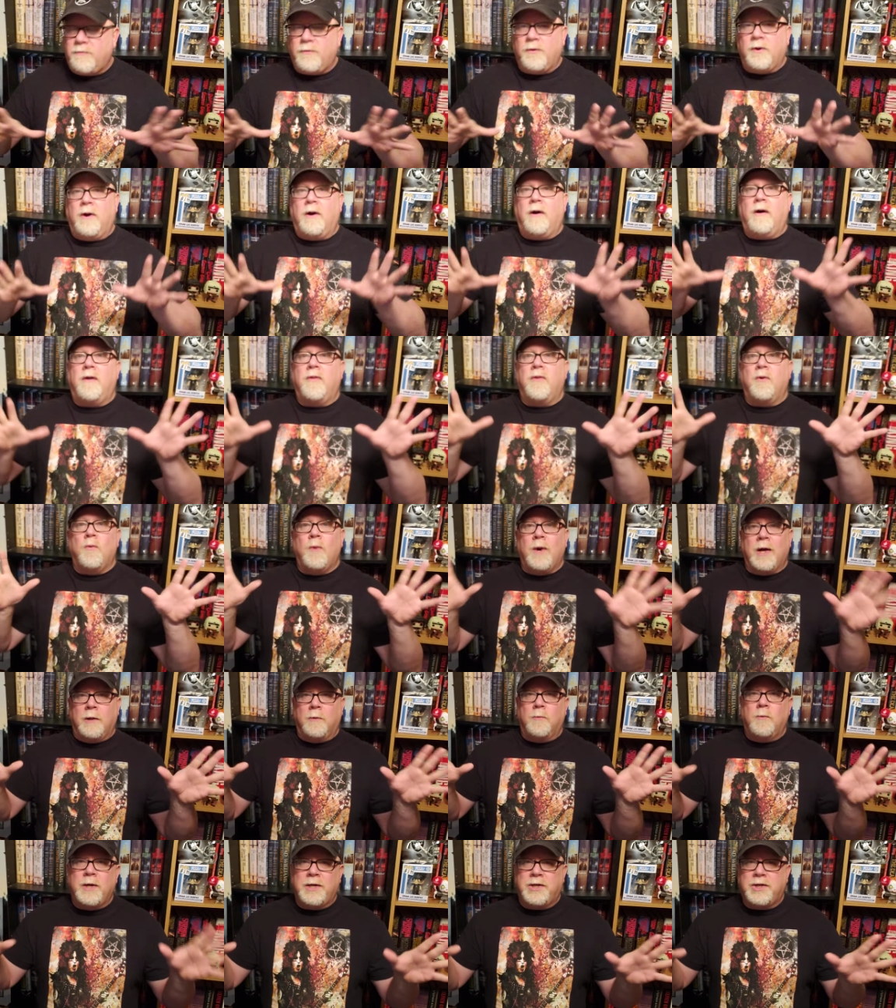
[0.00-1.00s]
for all the
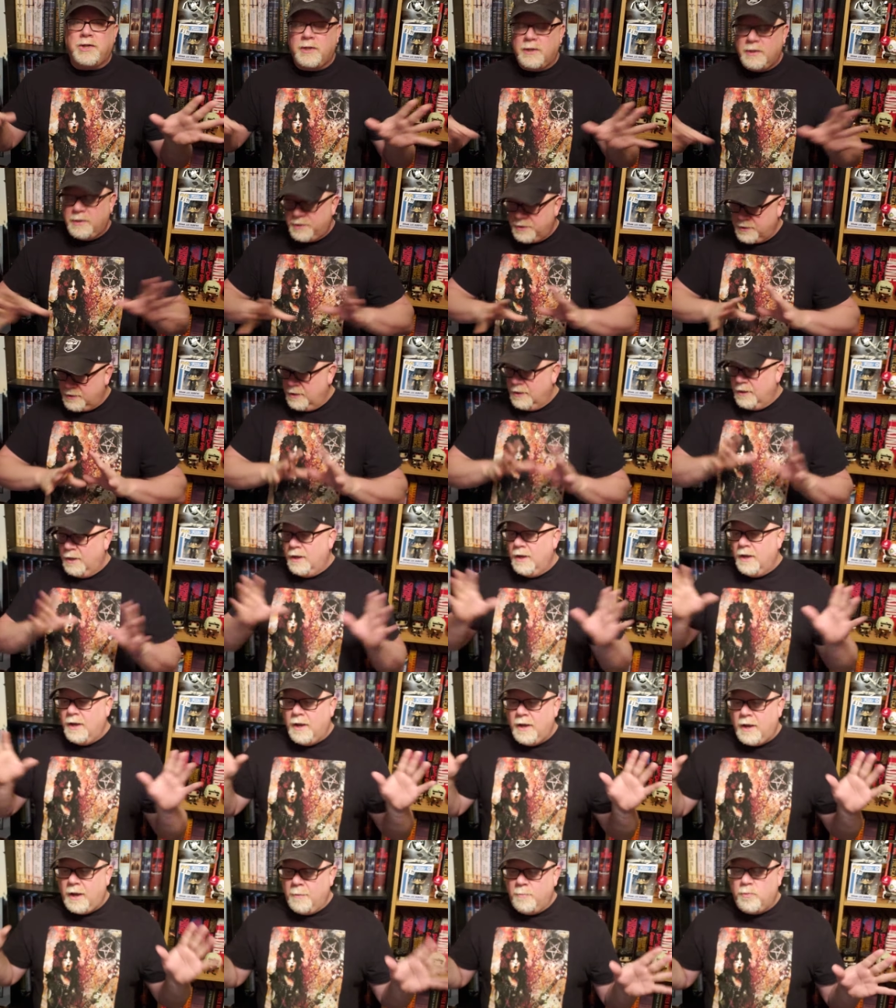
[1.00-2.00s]
well wishes.
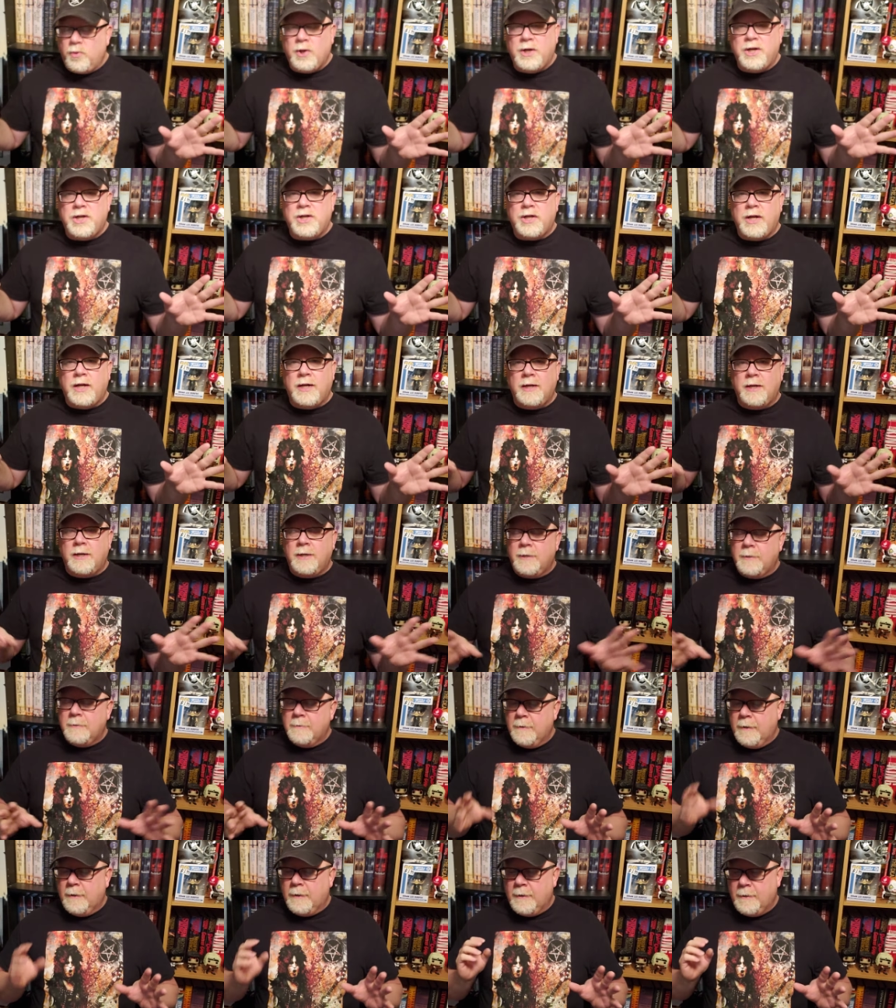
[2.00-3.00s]
I appreciated
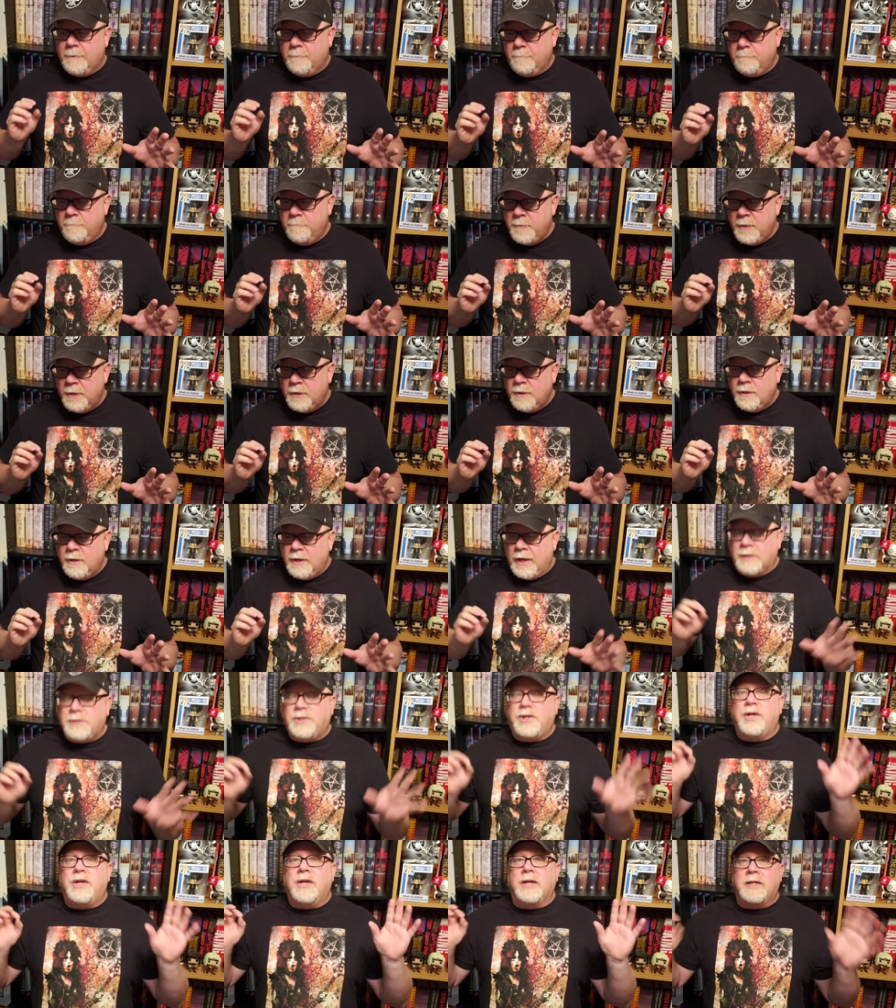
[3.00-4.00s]
it. Um,
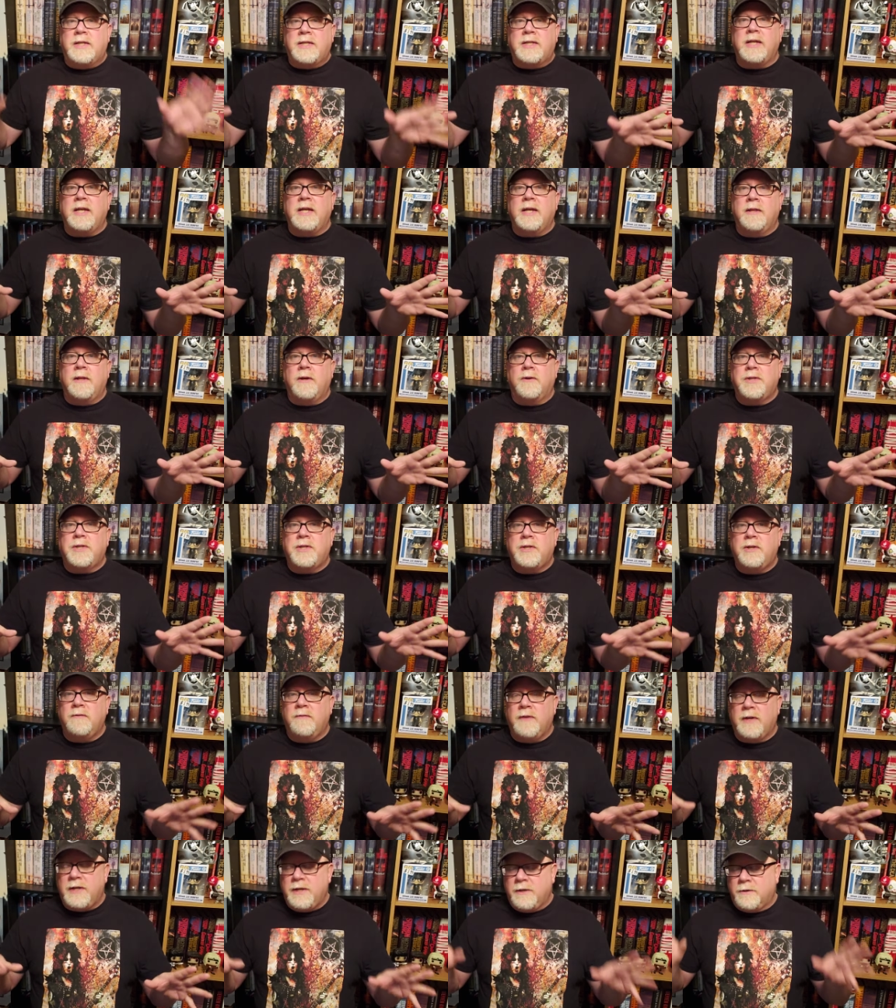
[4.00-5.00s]
as you can see in those
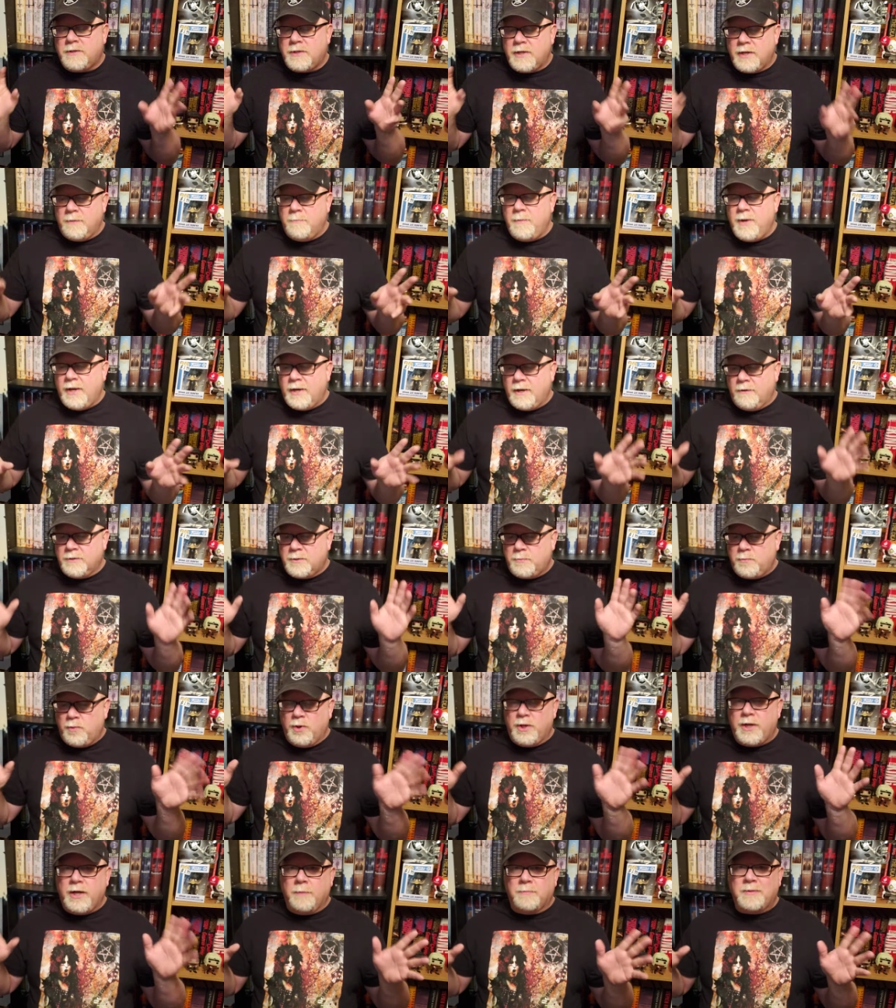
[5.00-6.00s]
two videos that I made, I was
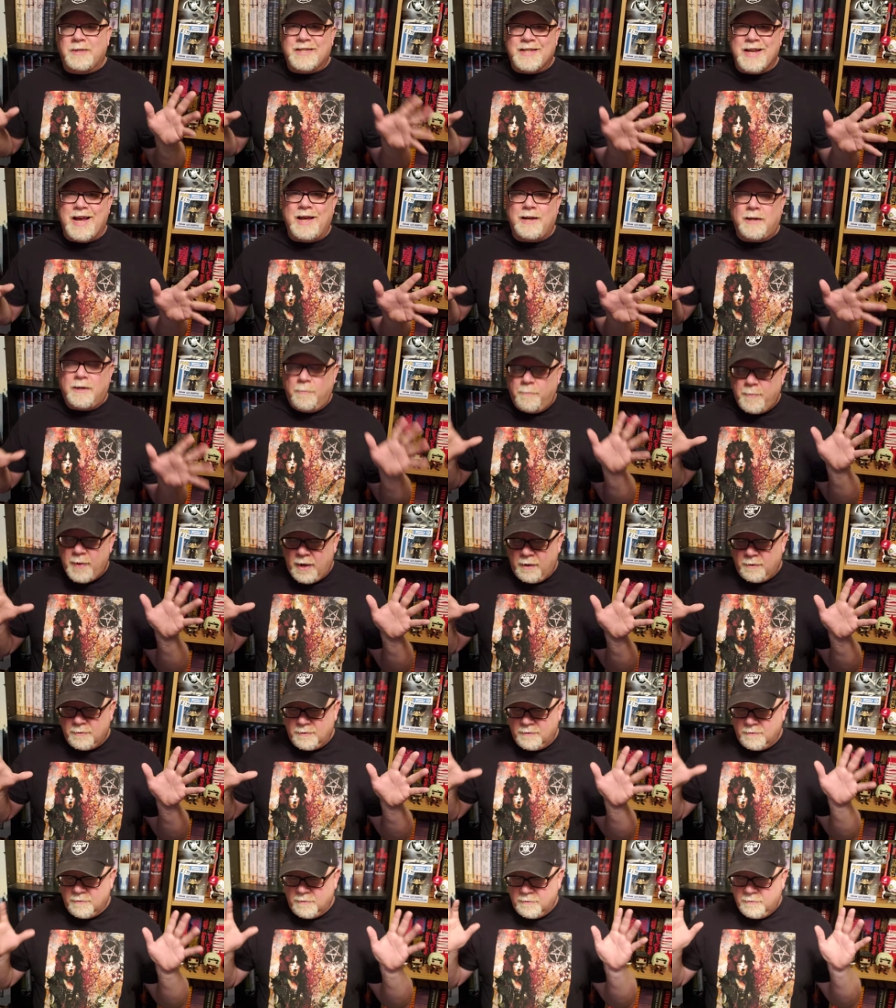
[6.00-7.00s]
pretty upset
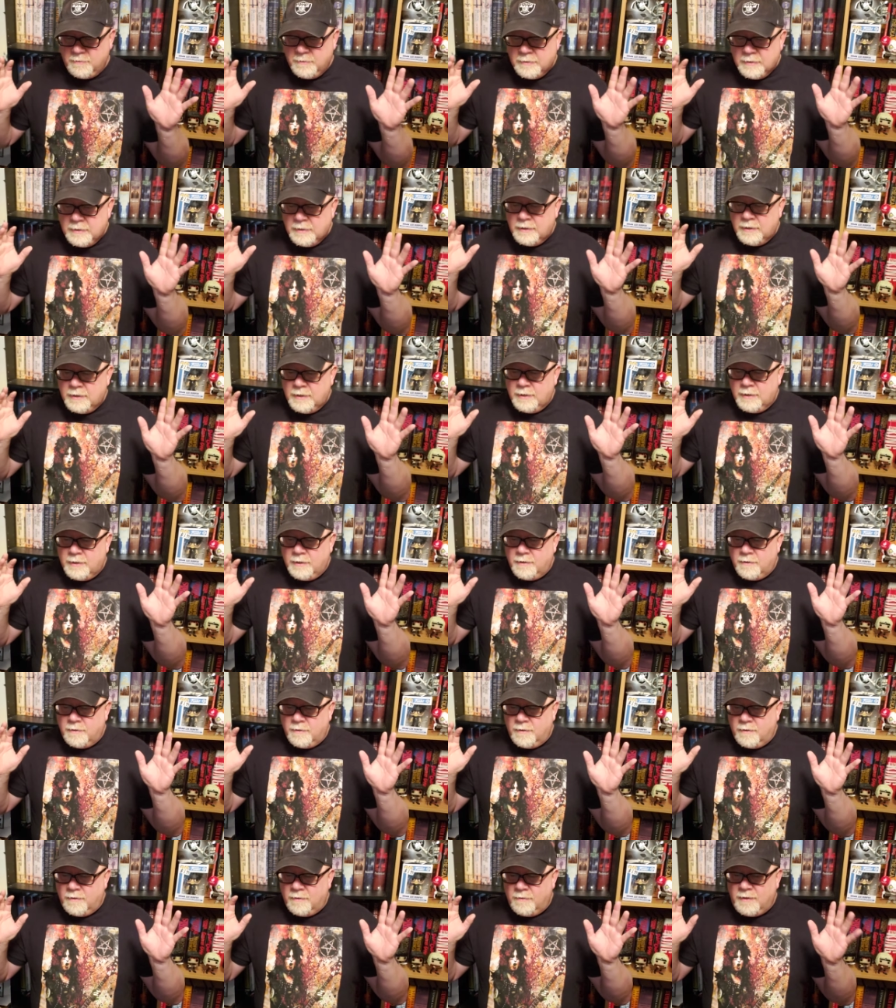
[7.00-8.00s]
about the
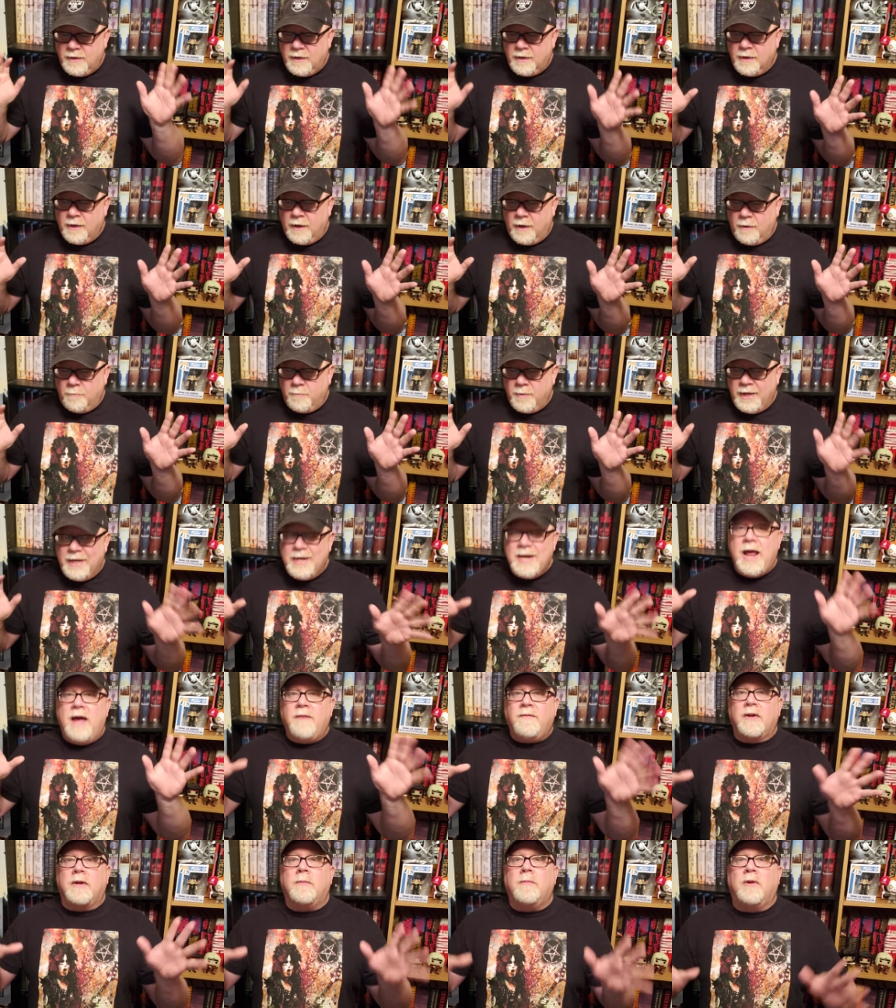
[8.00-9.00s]
the um,
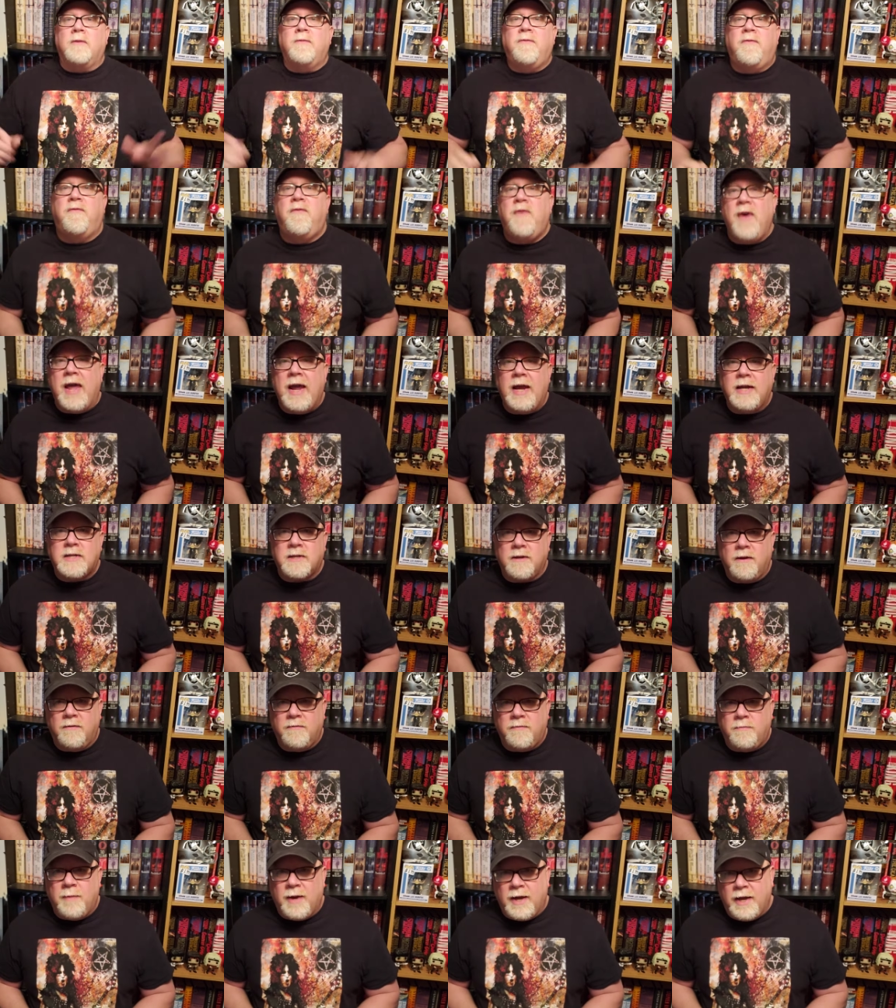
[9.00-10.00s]
inevitable fate
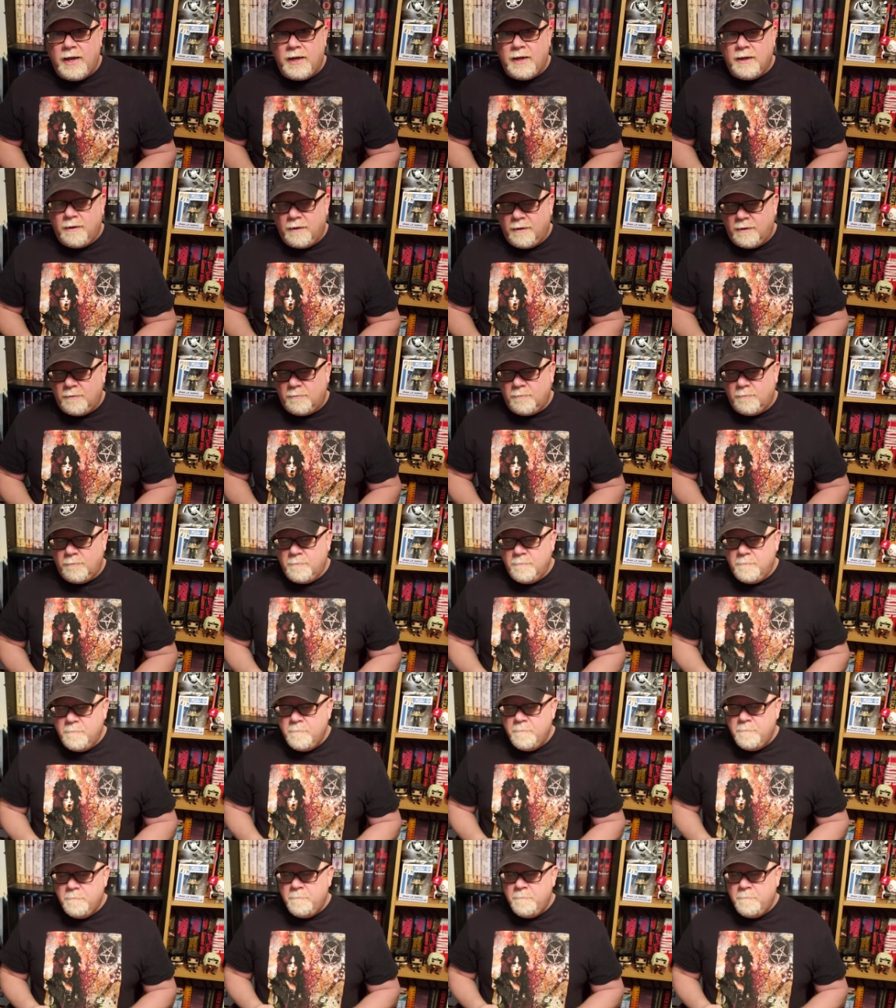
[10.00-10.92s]
of my um,